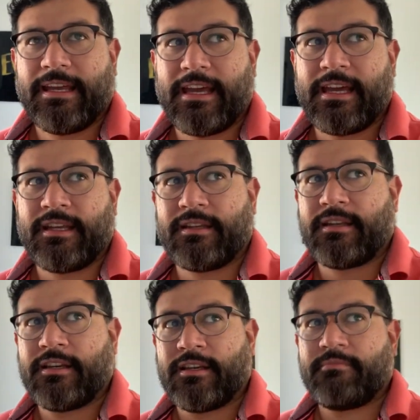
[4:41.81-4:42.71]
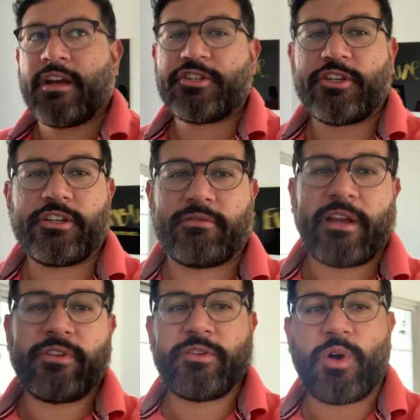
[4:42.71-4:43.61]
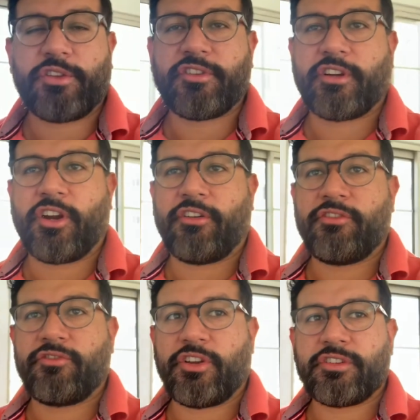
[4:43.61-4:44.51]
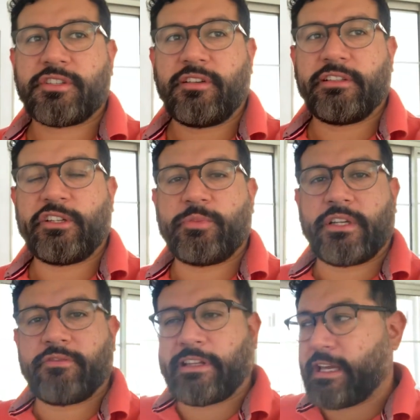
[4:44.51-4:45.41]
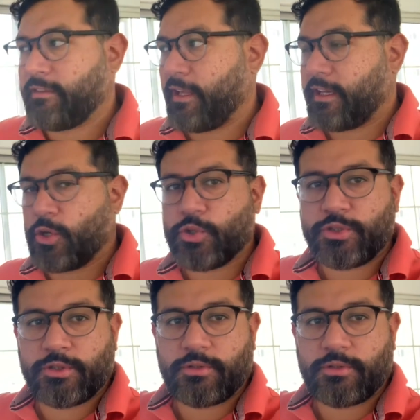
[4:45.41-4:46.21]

and mind you, you know, right when you walk through the curtain, there's still a little bit of light that goes